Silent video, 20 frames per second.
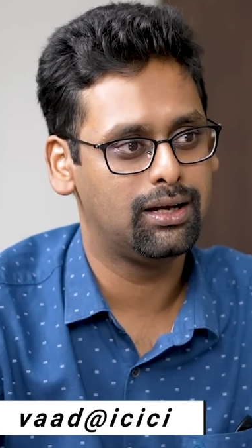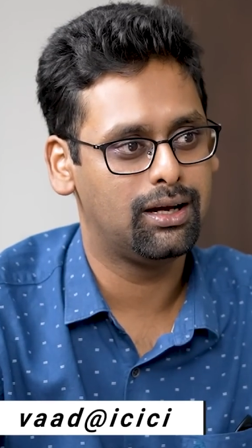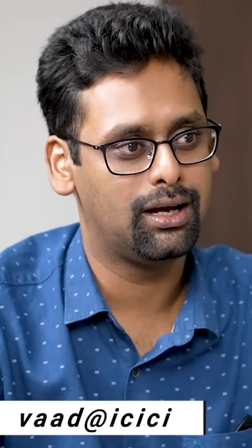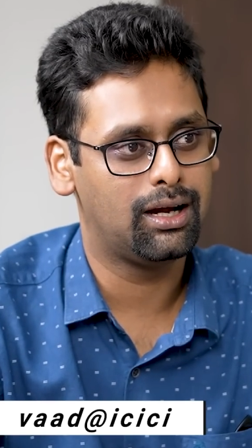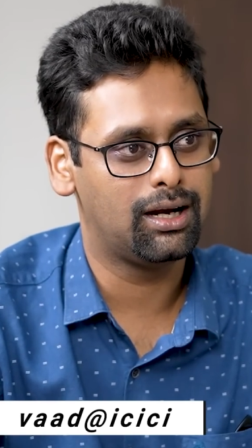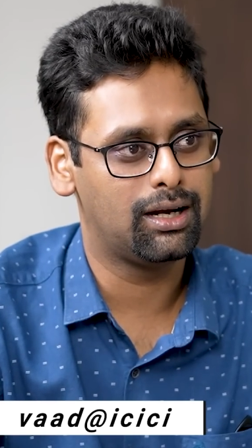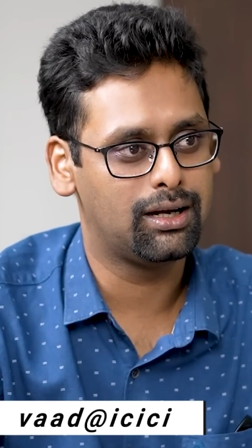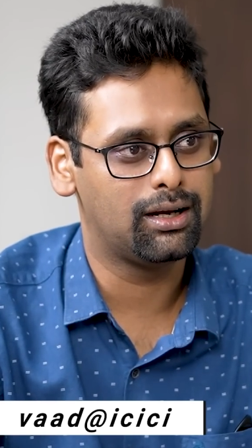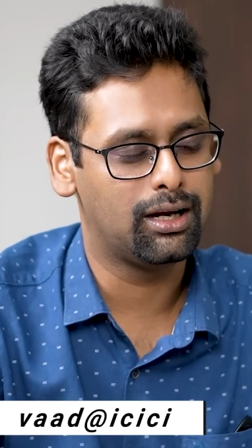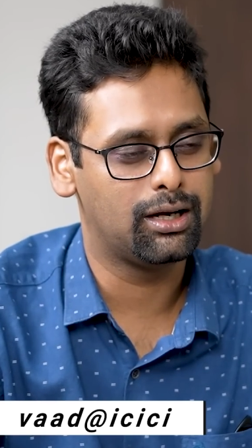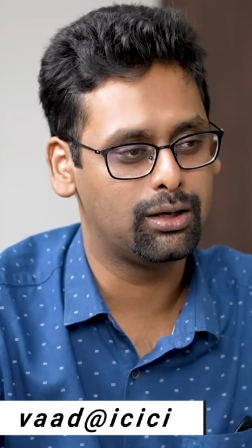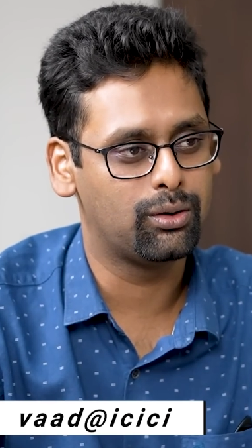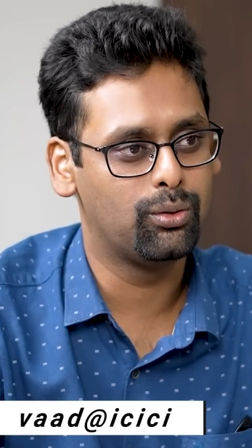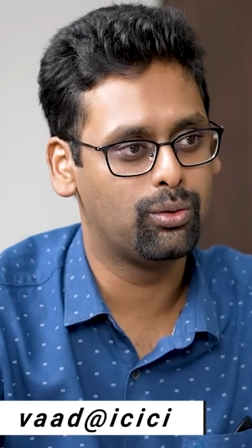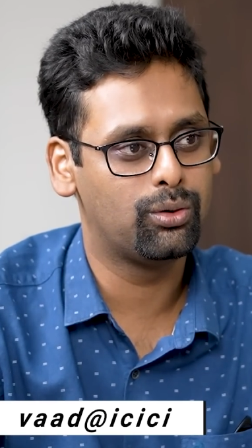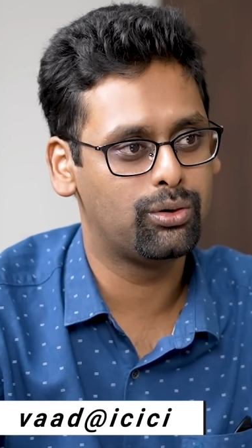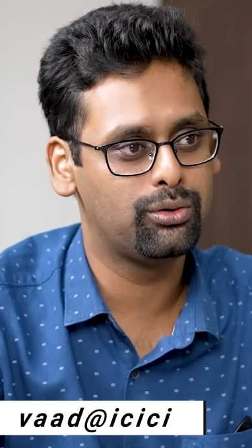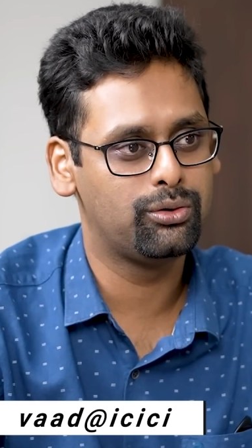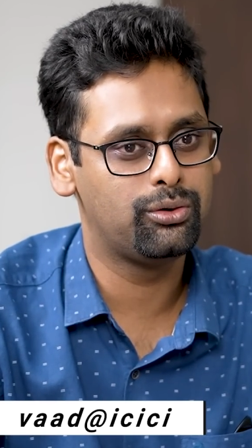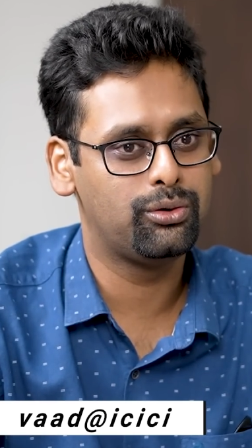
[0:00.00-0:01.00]
and
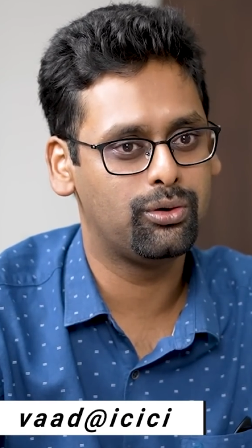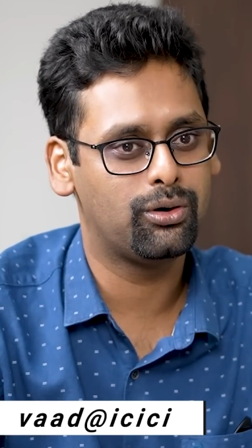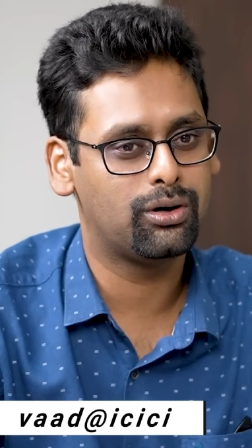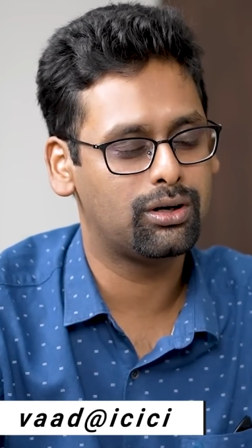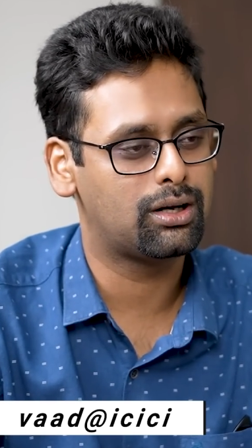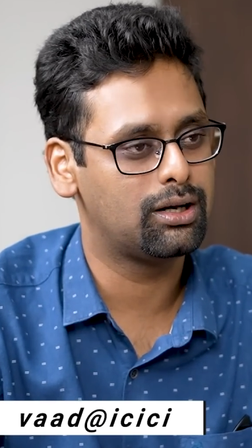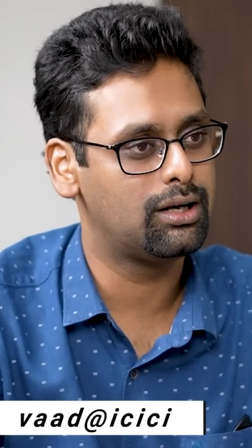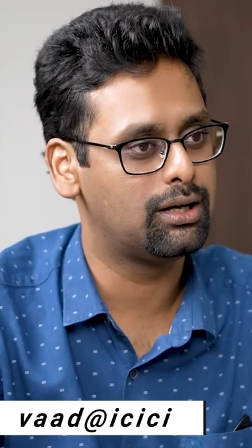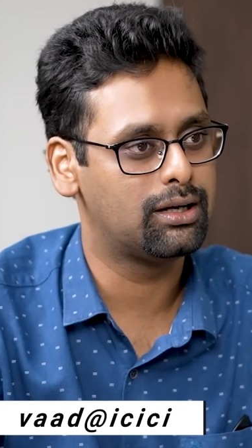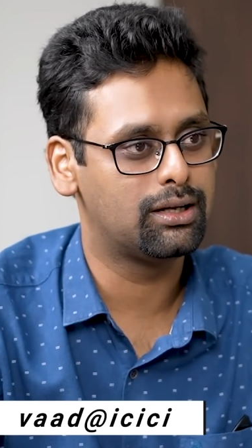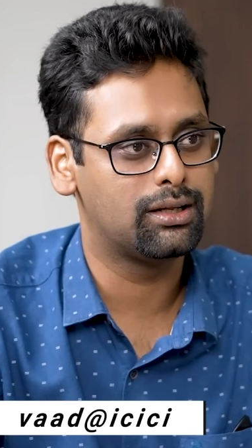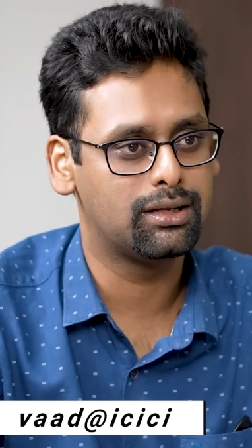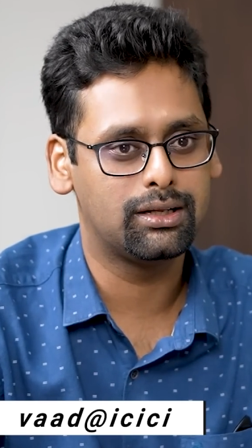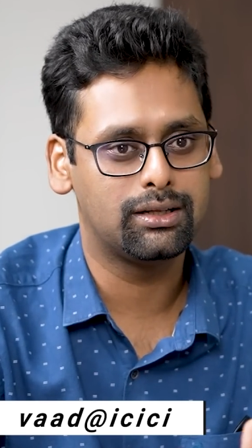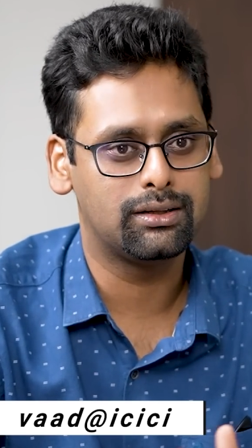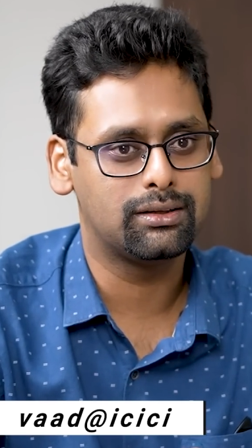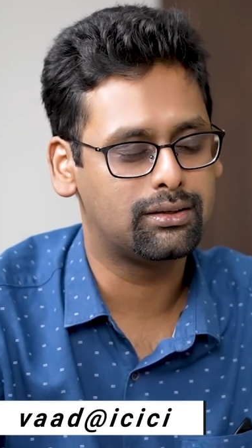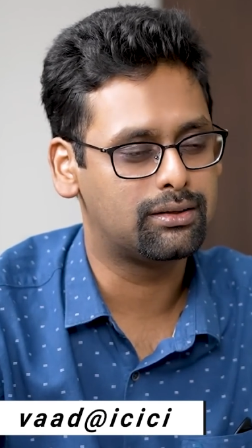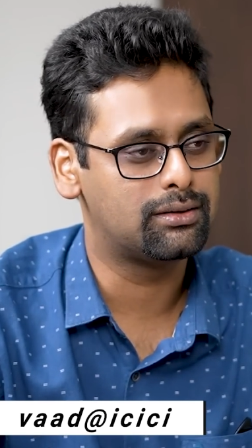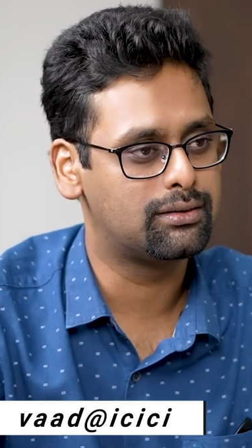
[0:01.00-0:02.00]
go to New York, London
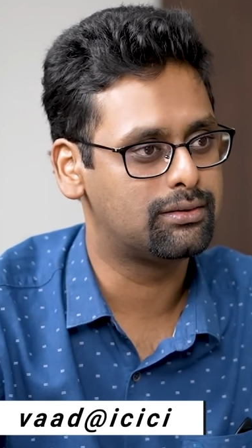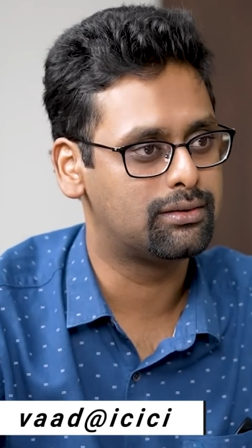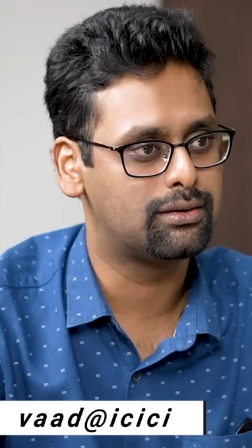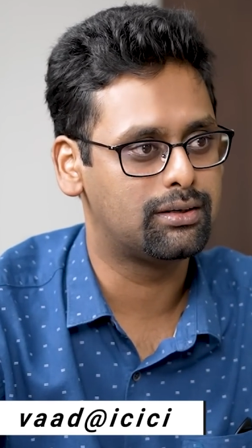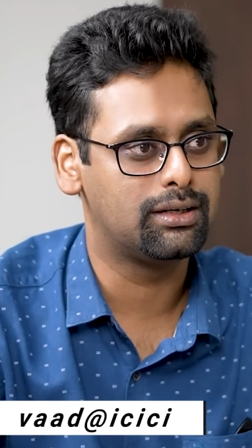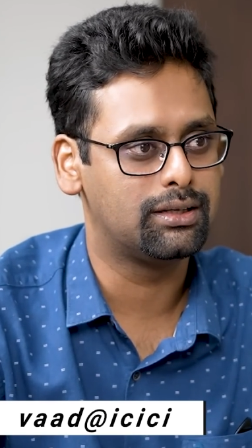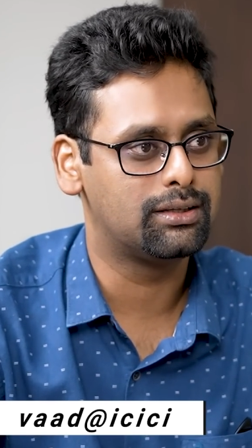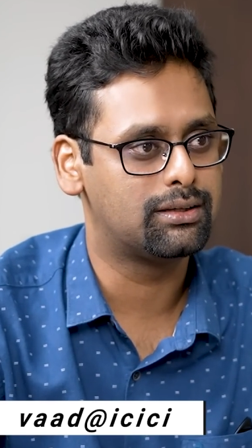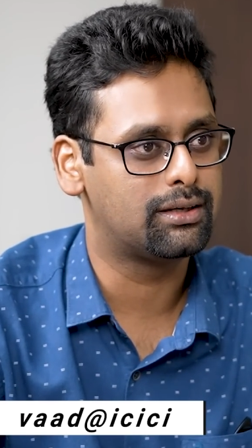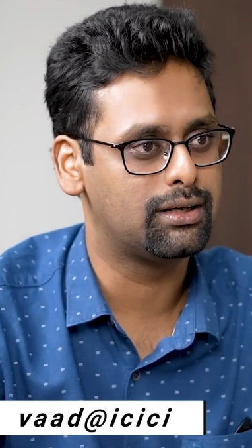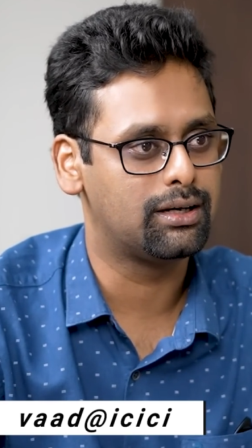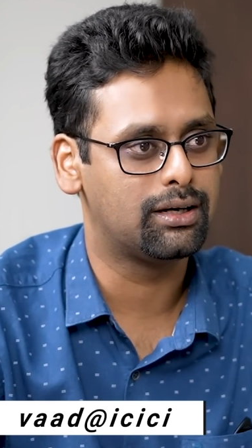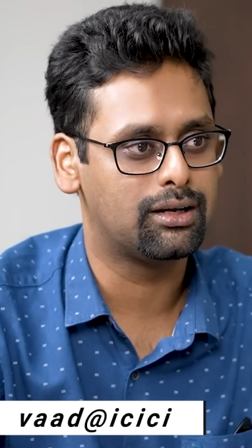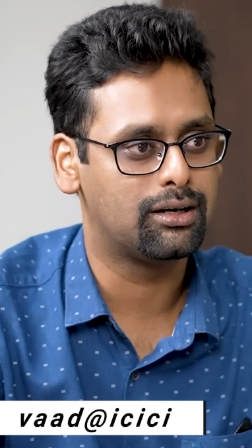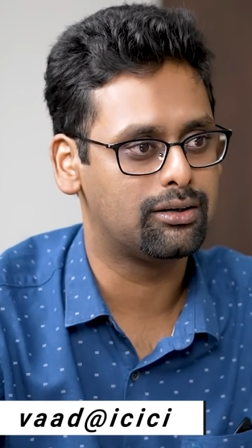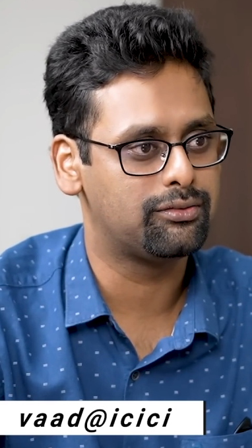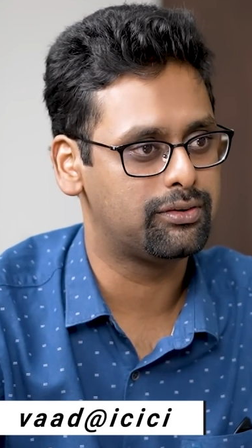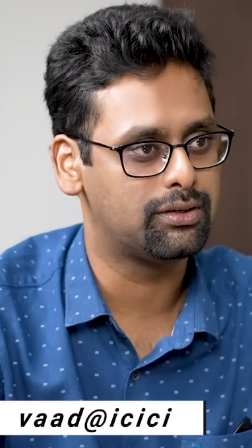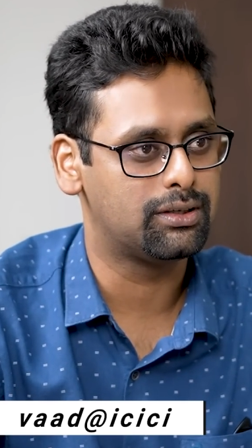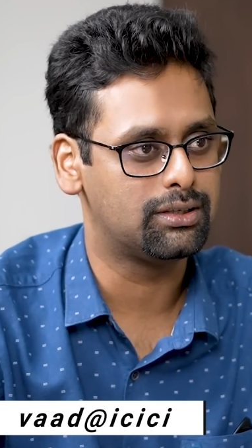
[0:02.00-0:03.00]
in
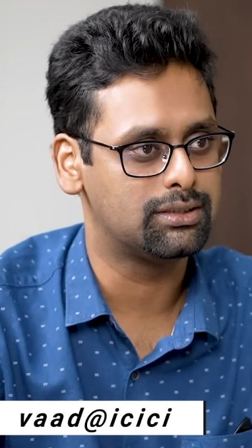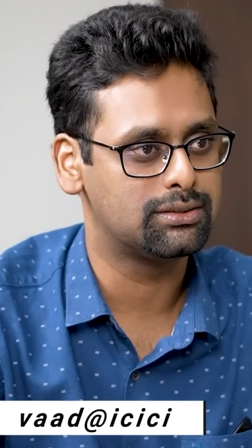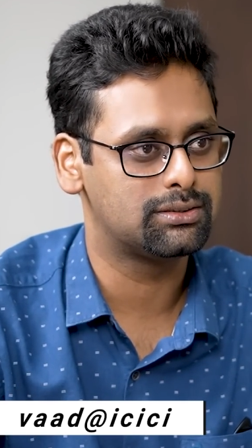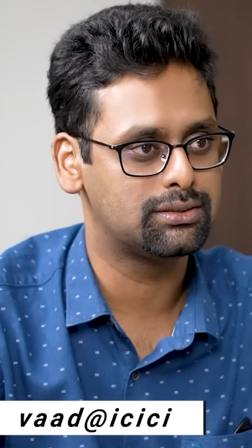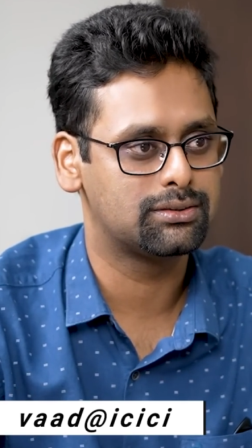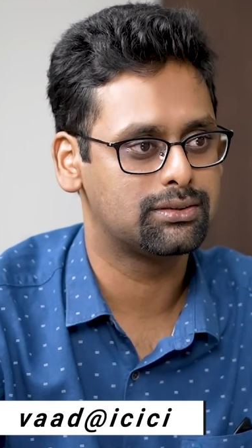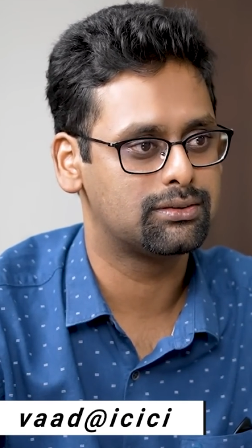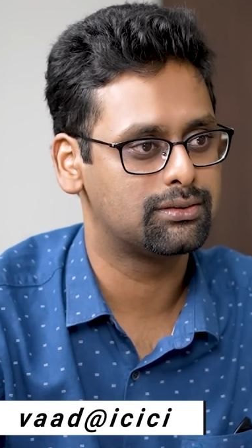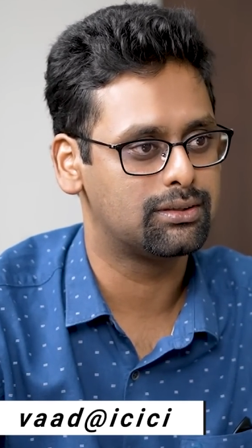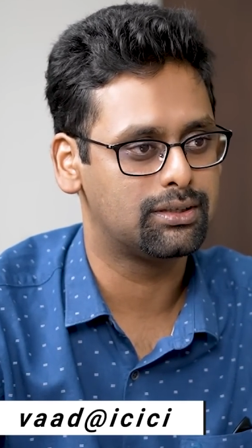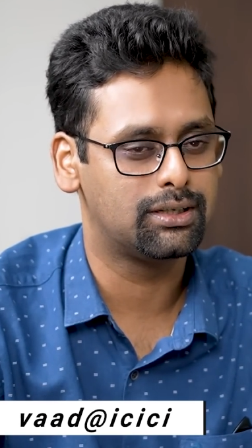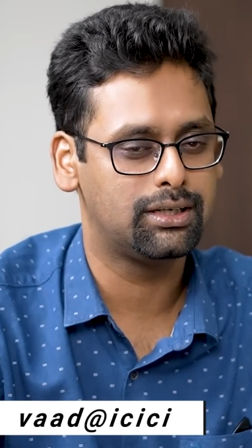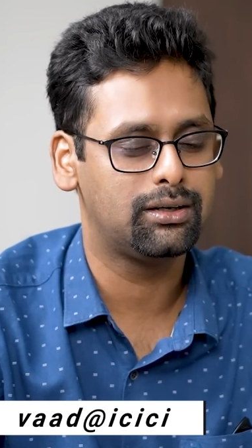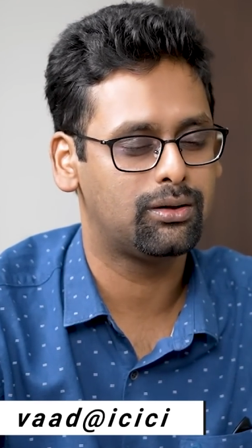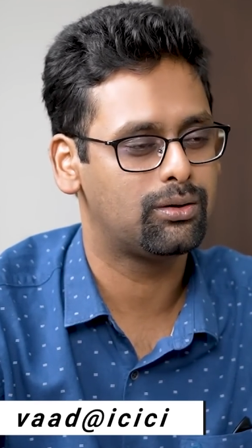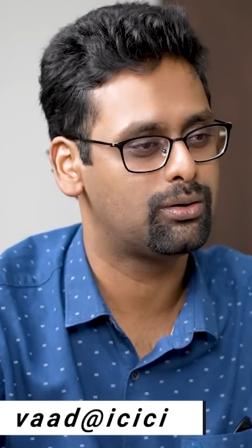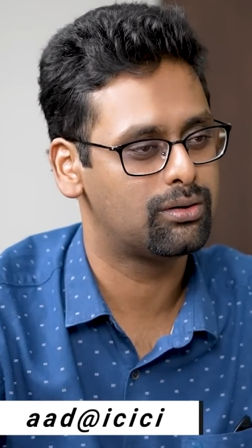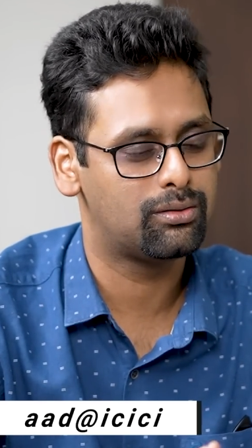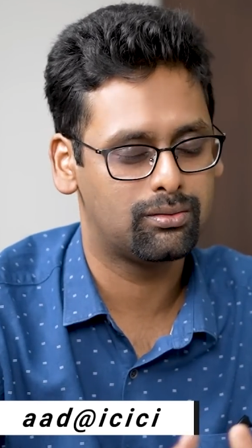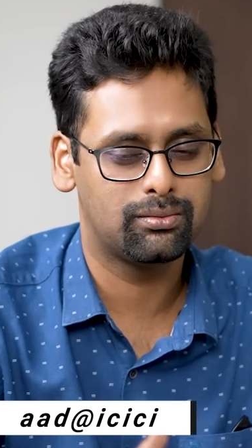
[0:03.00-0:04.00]
3.5 hours, right?
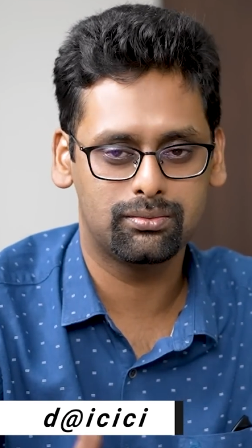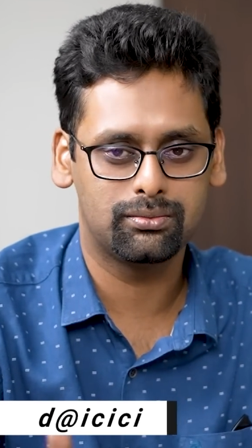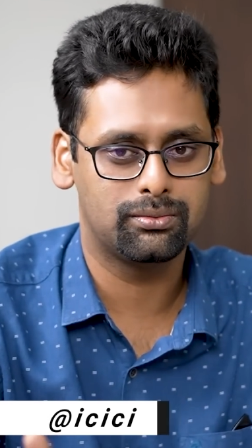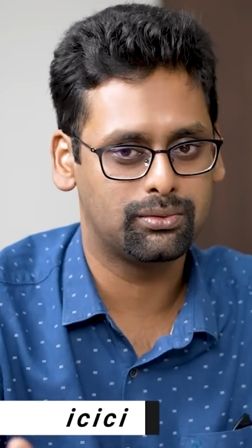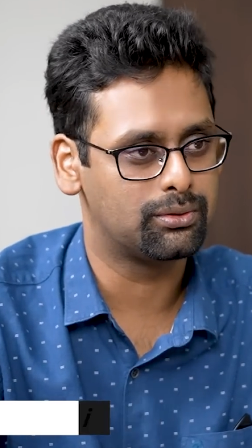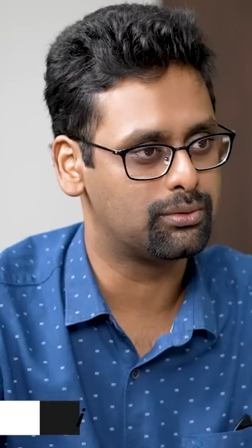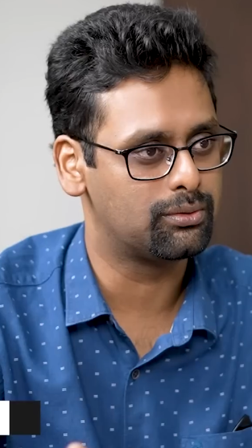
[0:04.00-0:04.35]
Or,